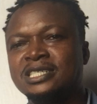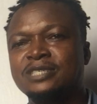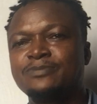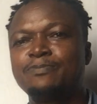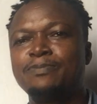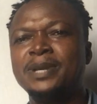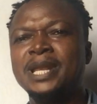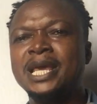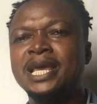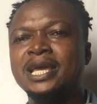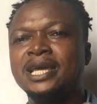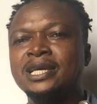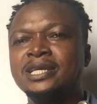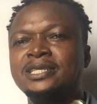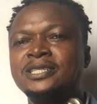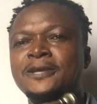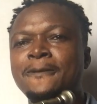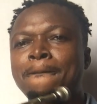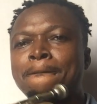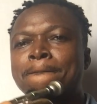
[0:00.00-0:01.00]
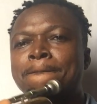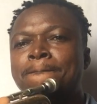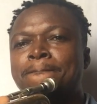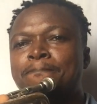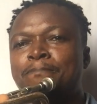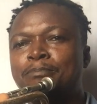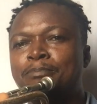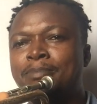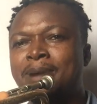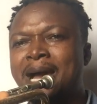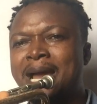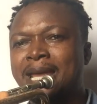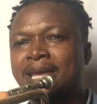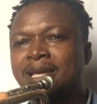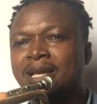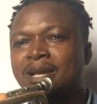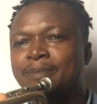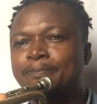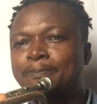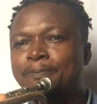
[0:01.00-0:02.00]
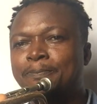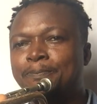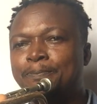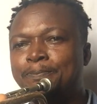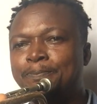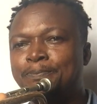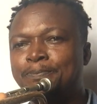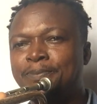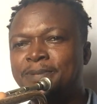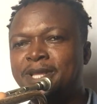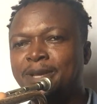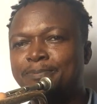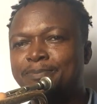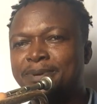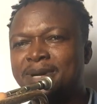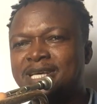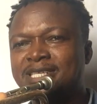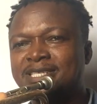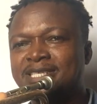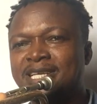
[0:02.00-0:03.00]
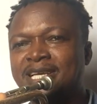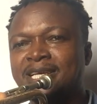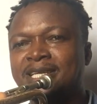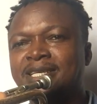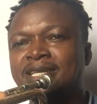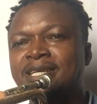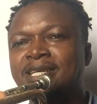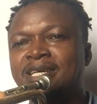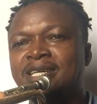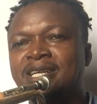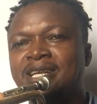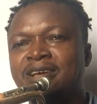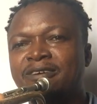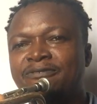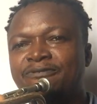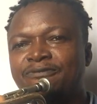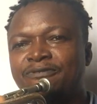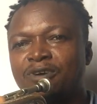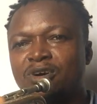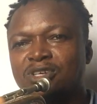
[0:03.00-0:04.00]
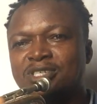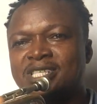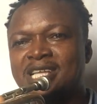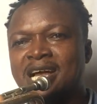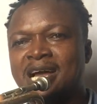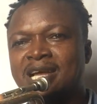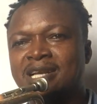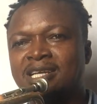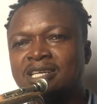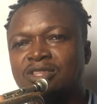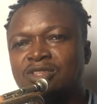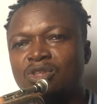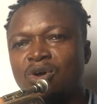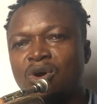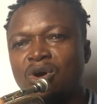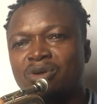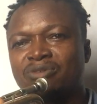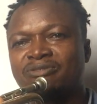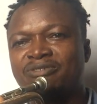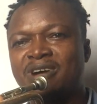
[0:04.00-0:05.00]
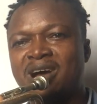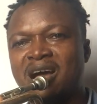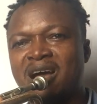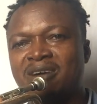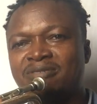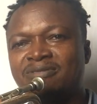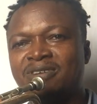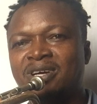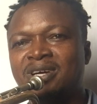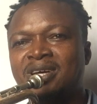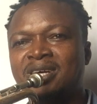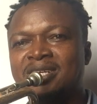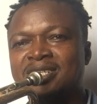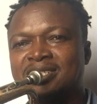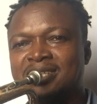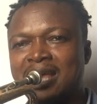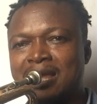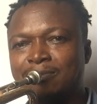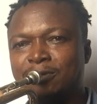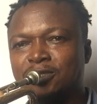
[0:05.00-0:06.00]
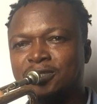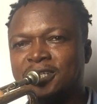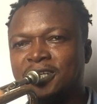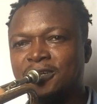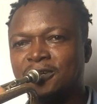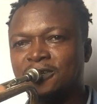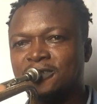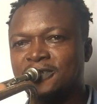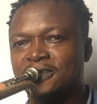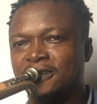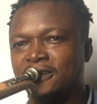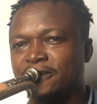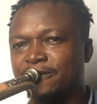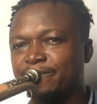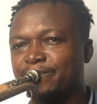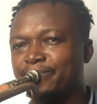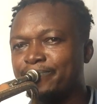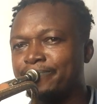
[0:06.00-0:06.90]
it's played by depressing the first and the third valve simultaneously.